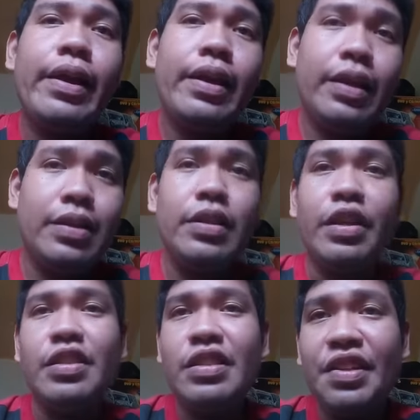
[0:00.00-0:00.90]
is
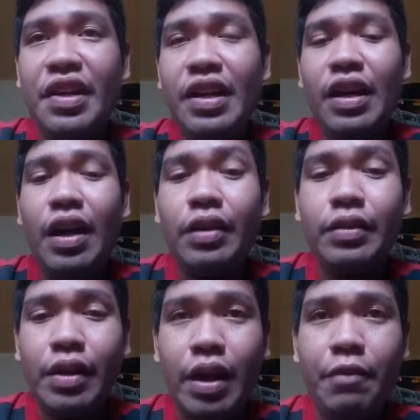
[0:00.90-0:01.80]
install hard
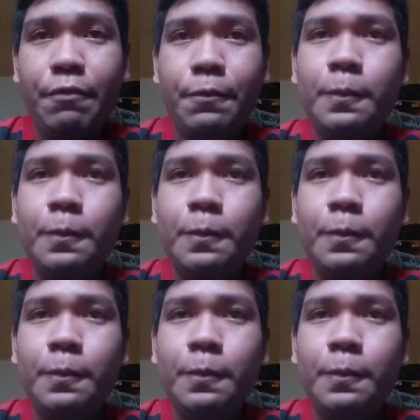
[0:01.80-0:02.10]
drive.